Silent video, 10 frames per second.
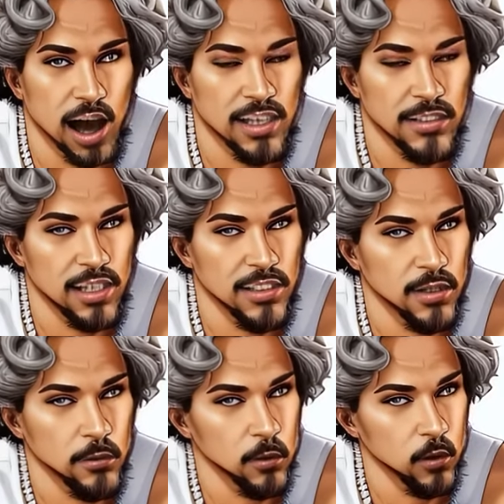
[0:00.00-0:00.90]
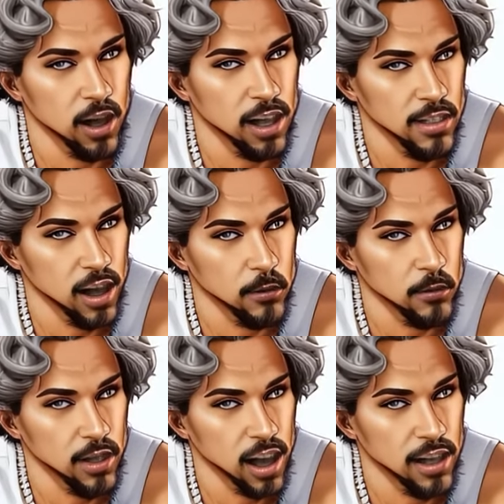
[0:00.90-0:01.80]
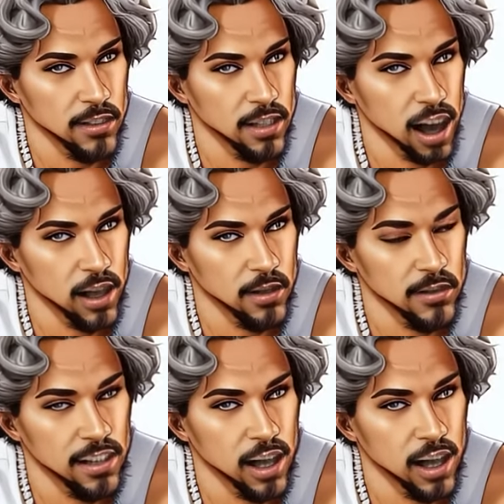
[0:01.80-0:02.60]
I said some pretty dumb things like,